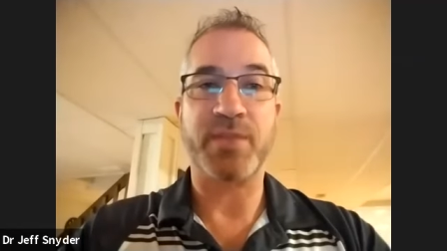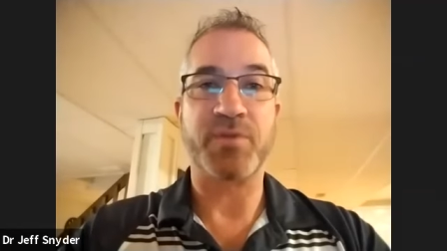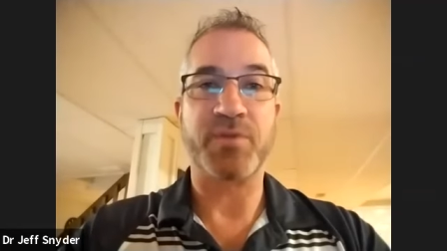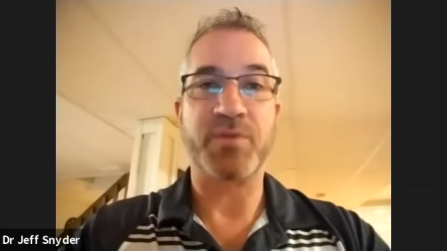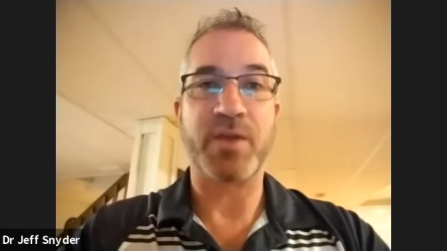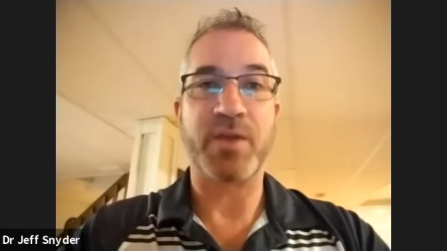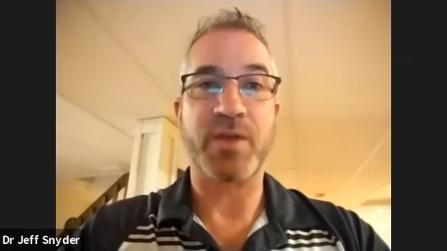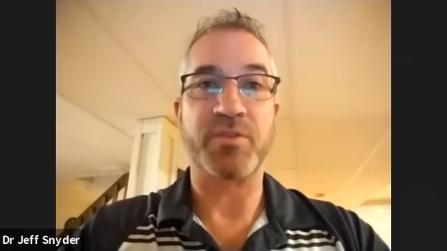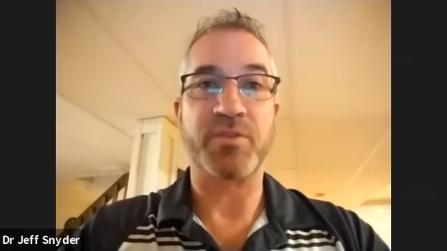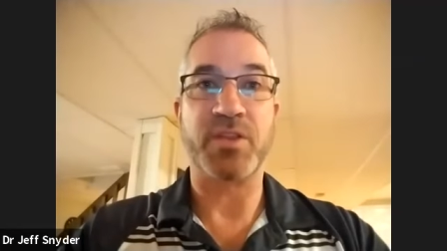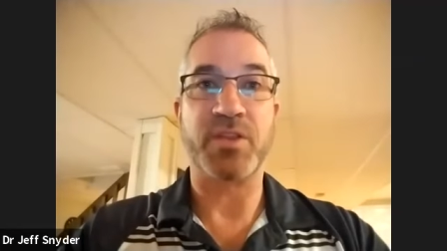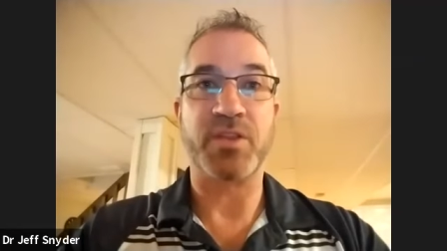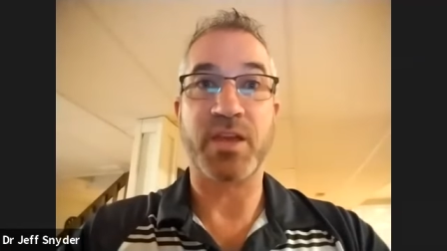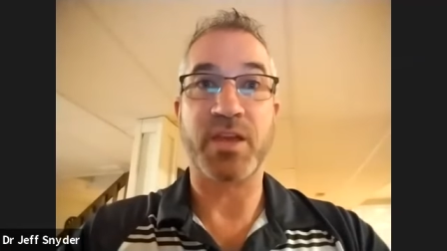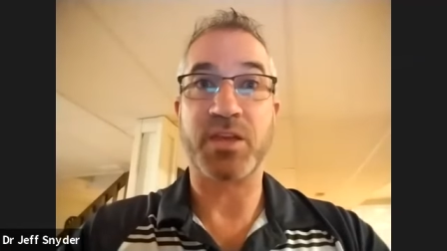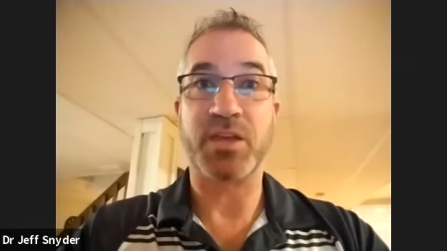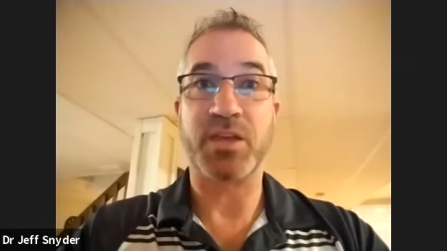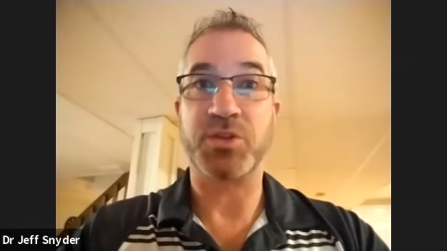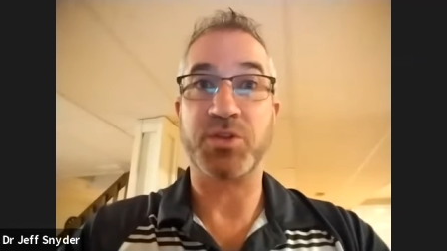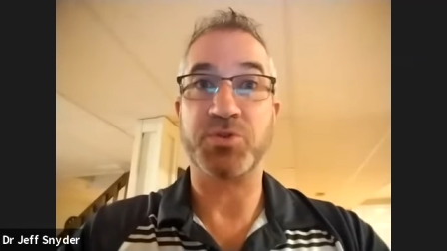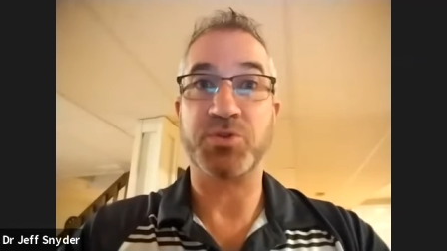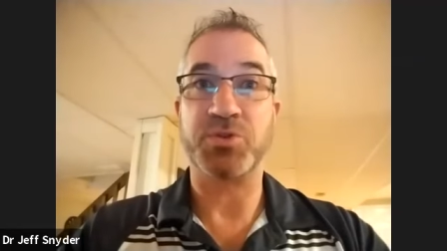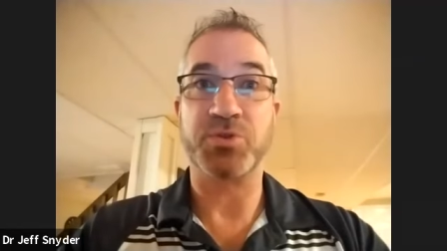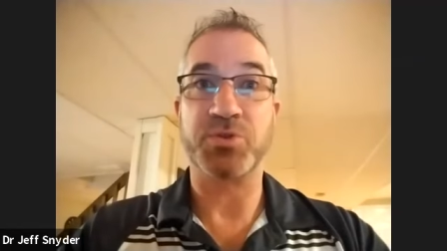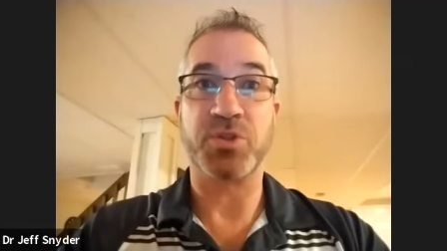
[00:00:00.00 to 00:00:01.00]
if you're having neck
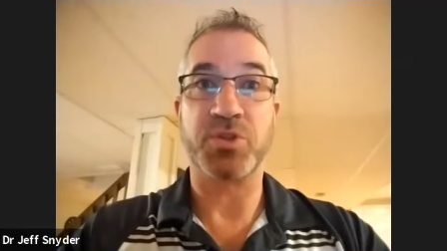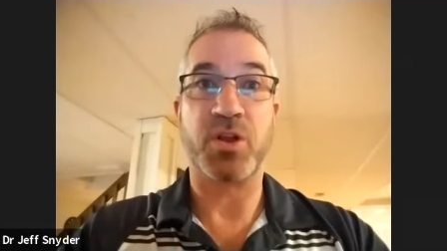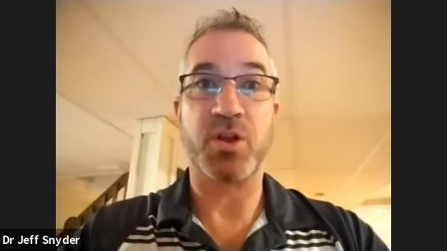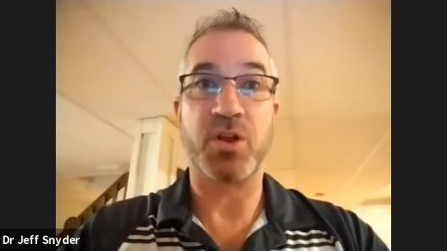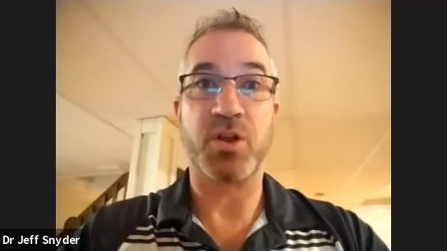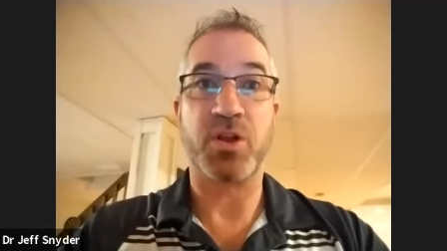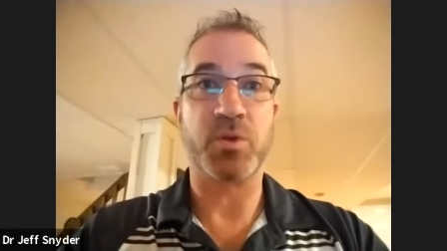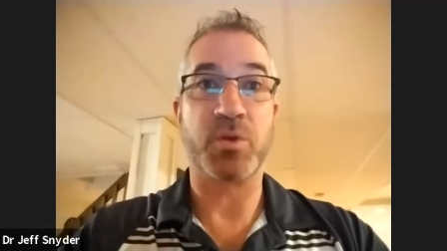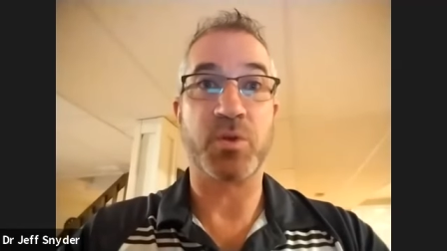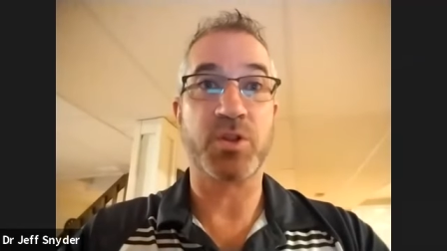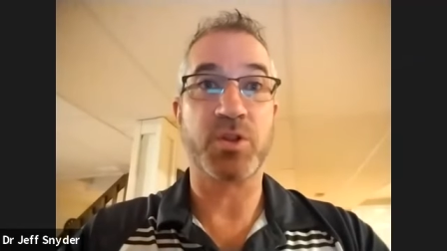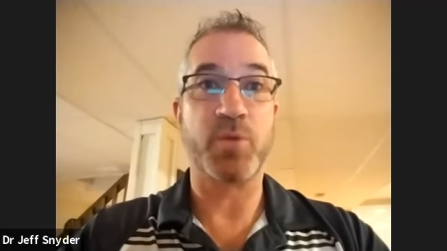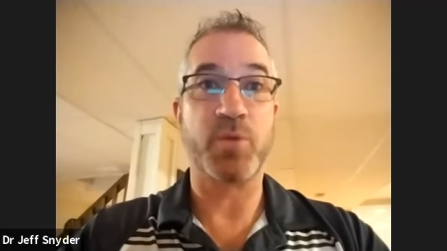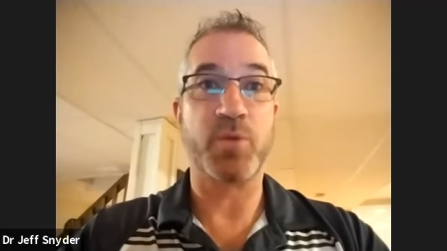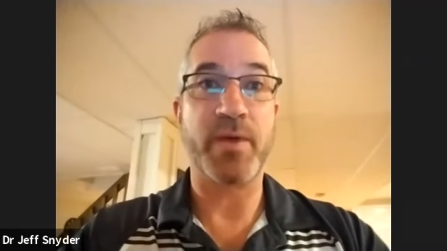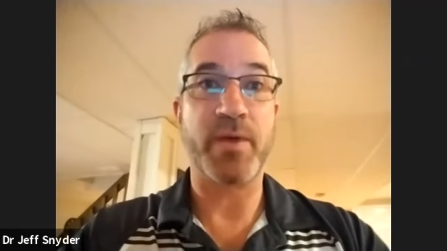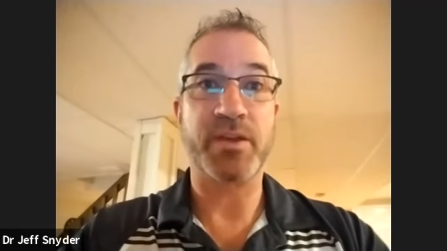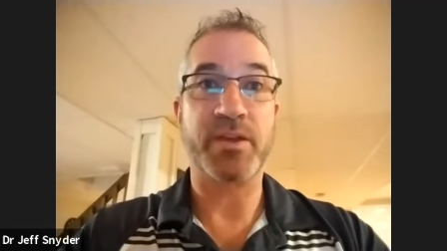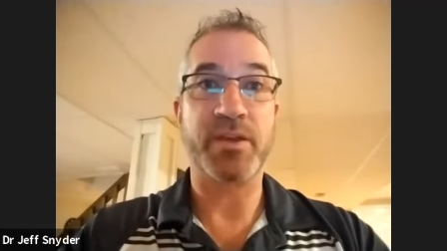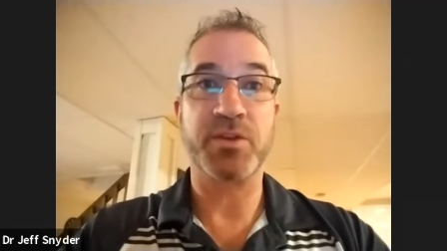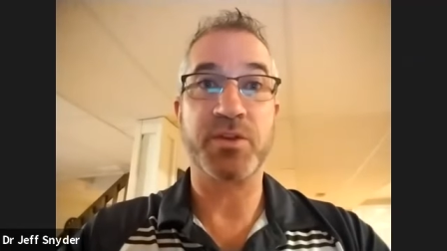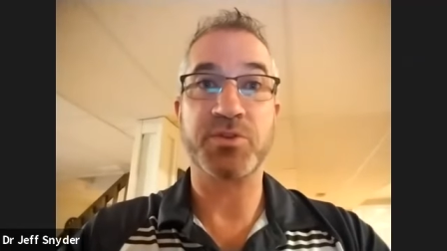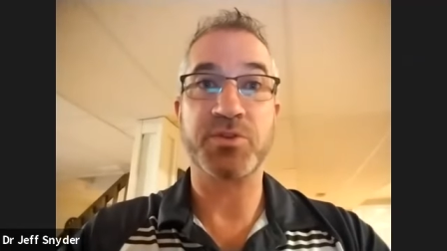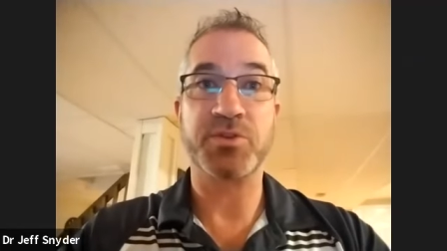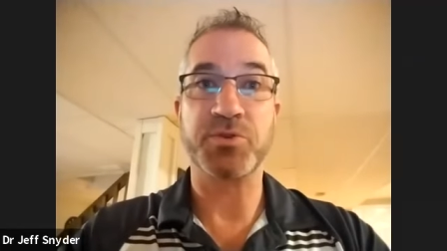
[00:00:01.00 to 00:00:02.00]
issues along with low
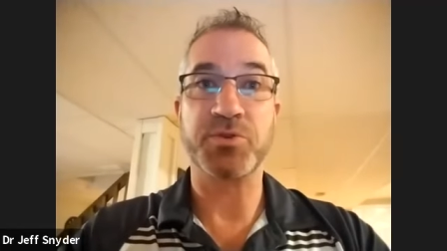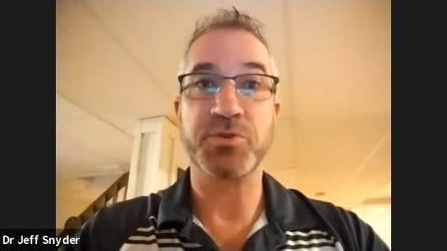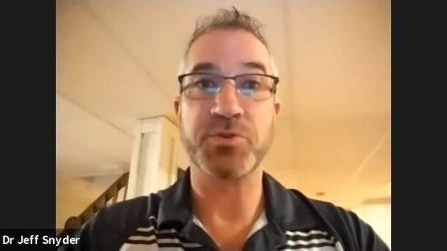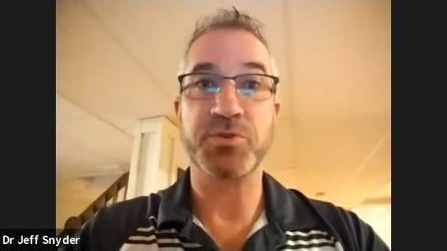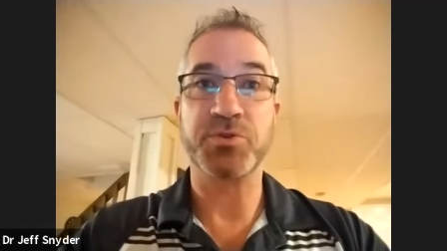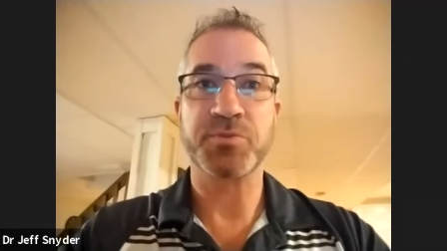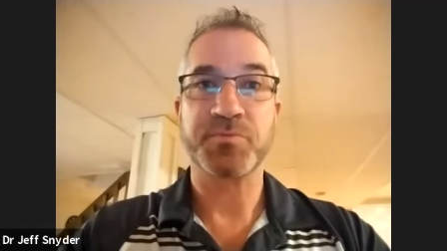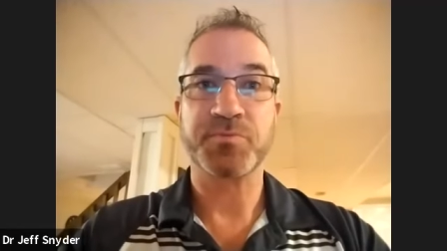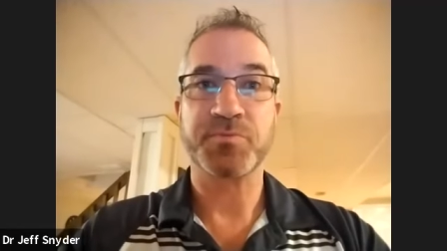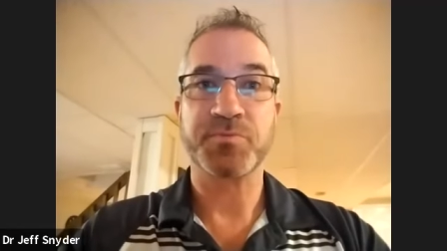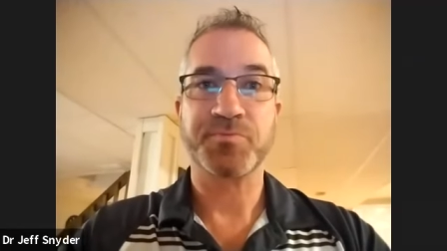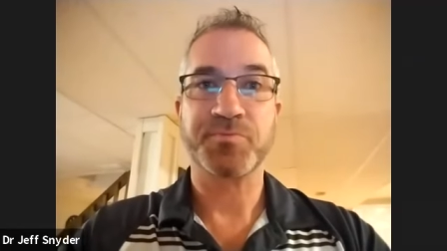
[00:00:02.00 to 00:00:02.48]
back issues,